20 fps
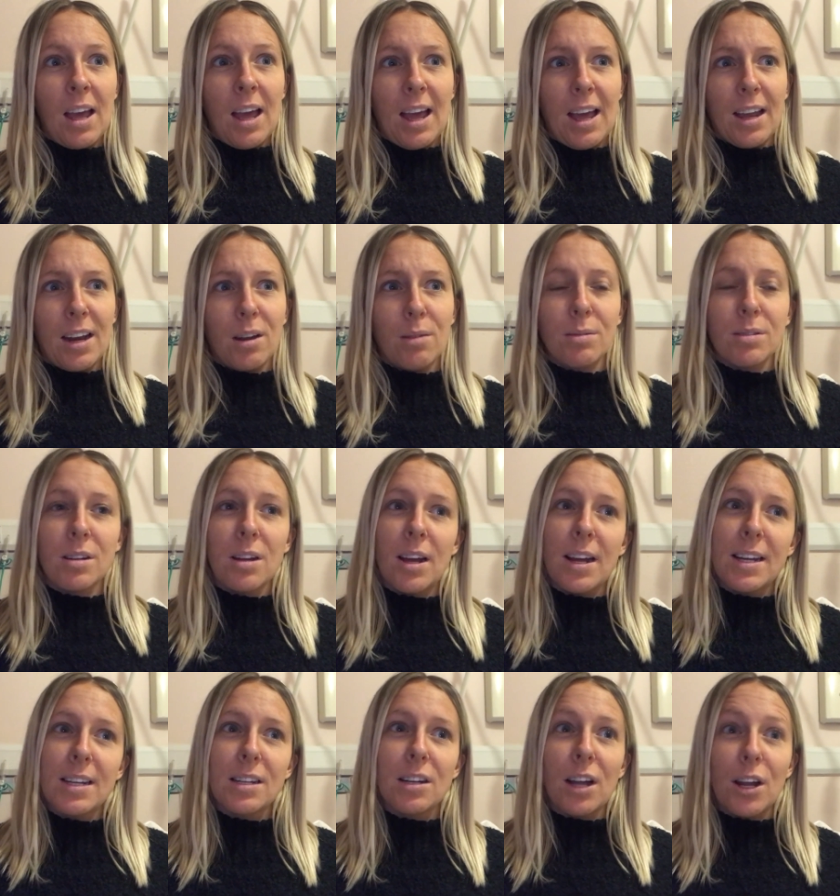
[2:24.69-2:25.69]
and I was
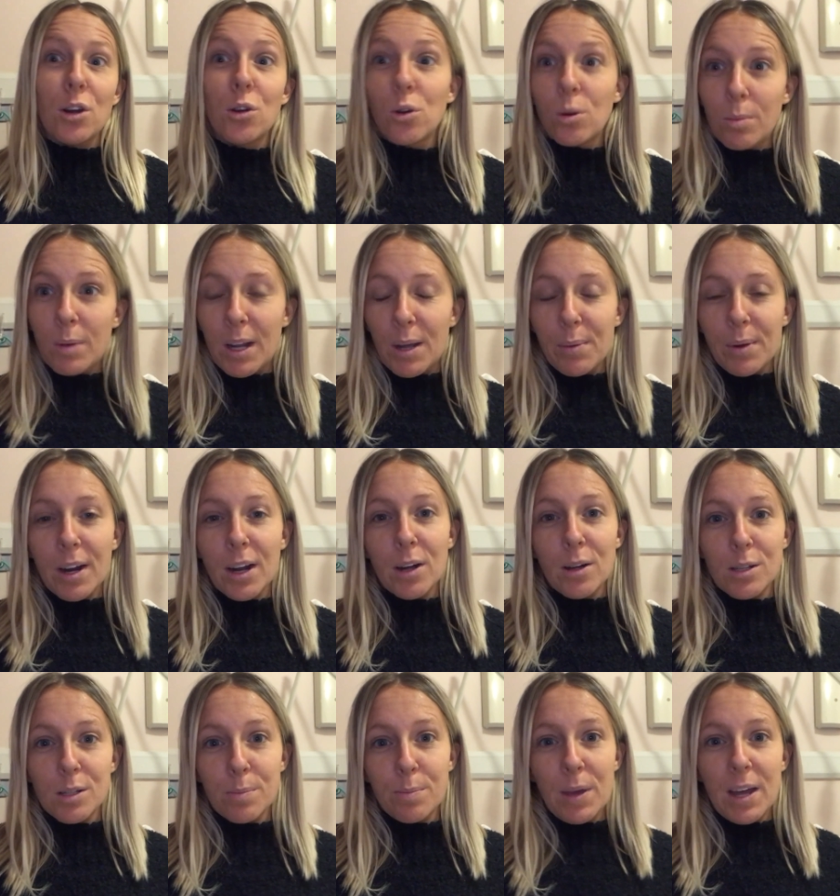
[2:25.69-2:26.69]
lying, like normally when I
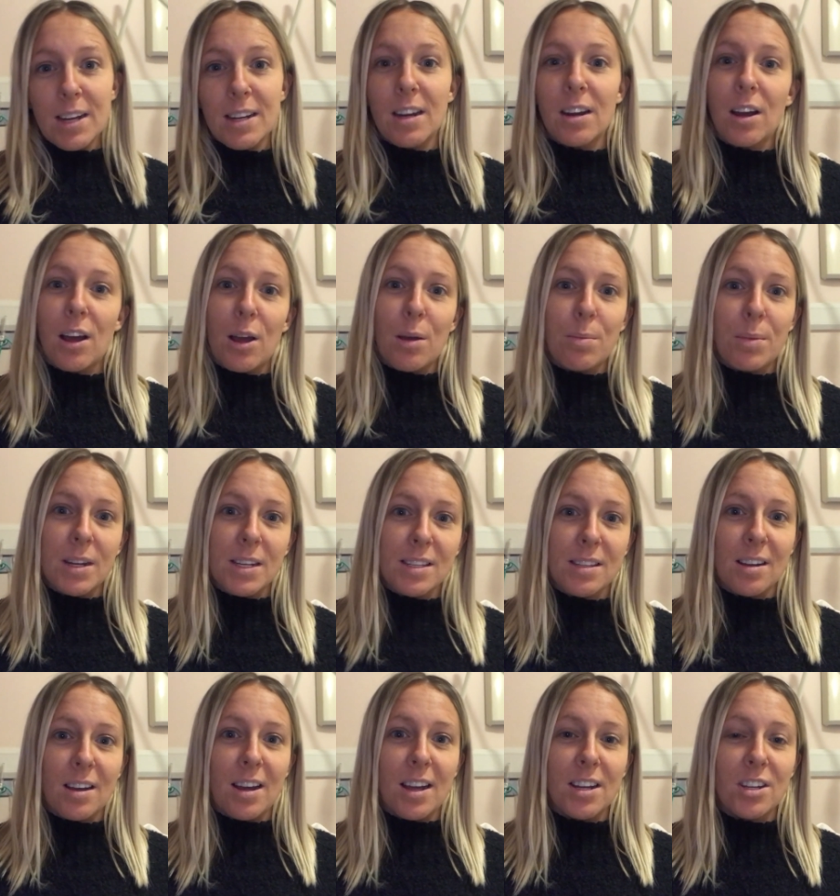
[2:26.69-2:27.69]
go to bed and lie on my
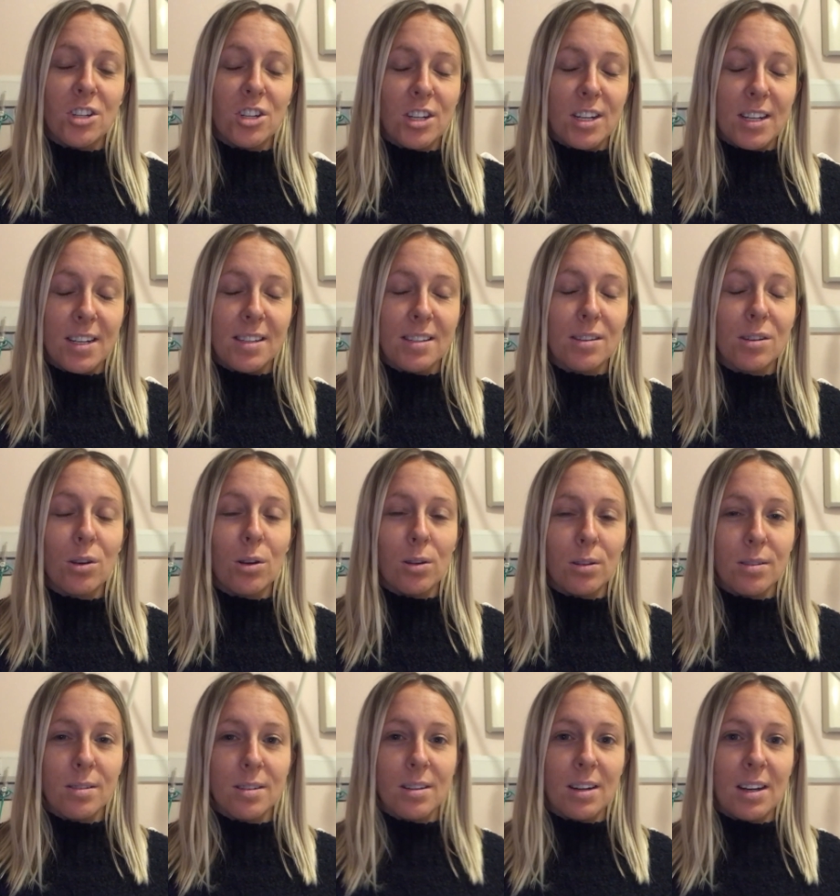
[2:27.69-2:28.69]
side, she is
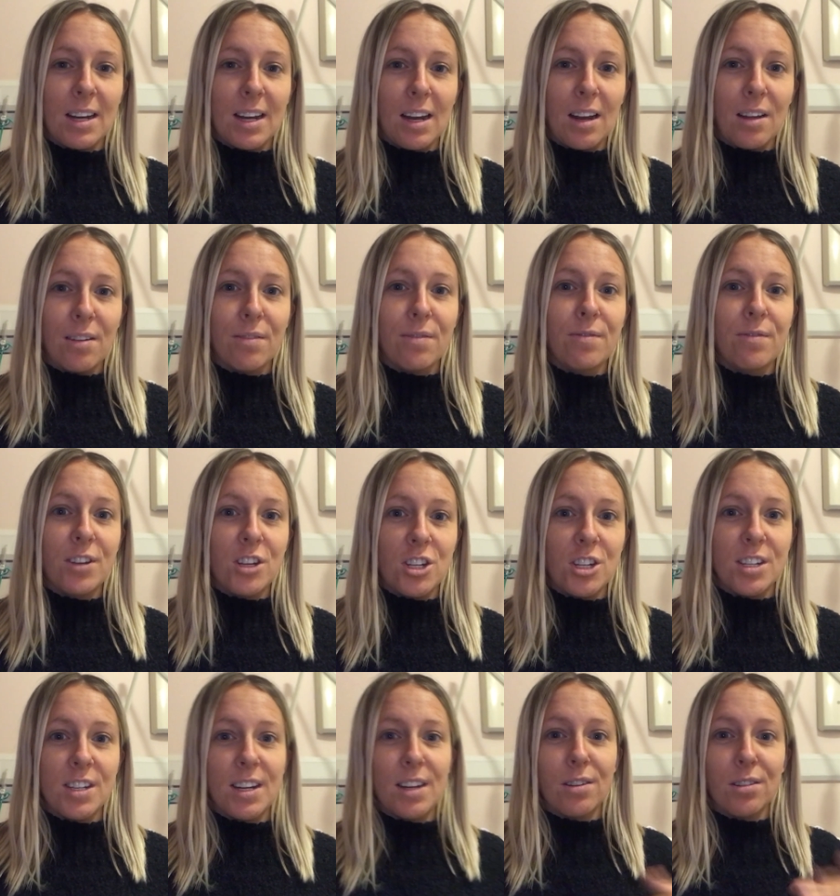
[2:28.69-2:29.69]
constantly like
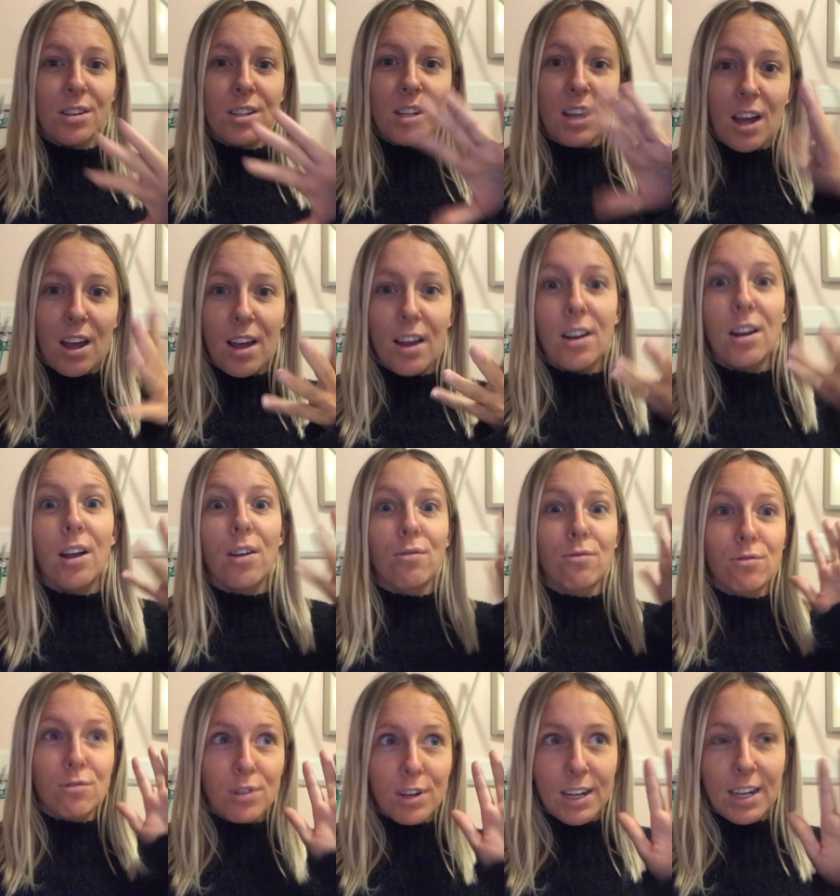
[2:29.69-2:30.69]
fidgeting and
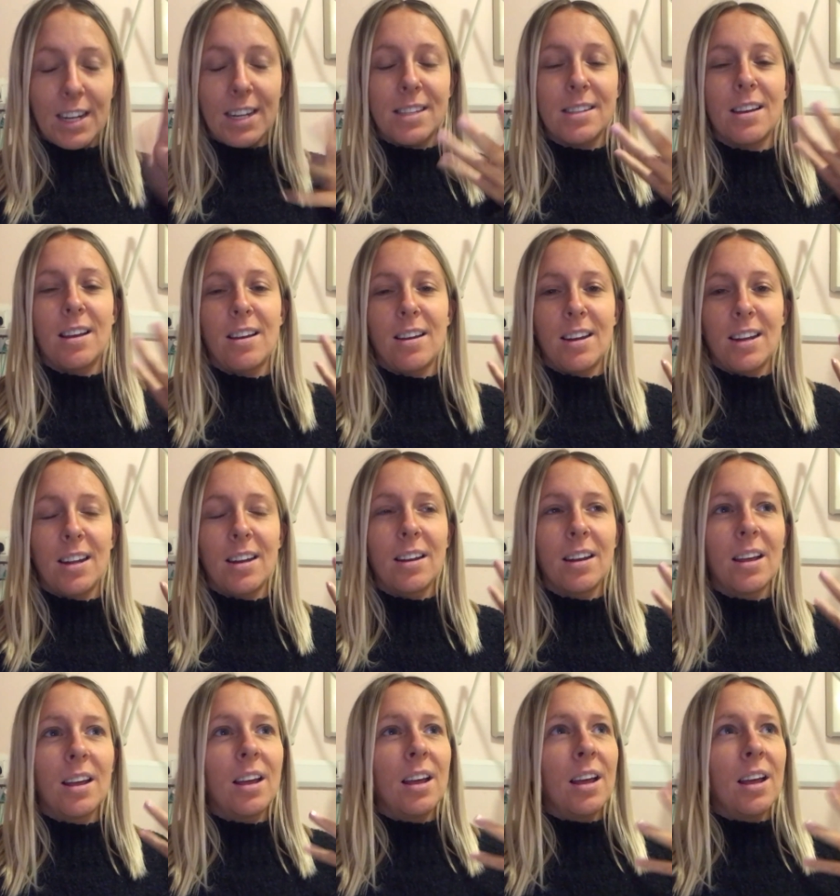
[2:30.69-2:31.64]
really turning.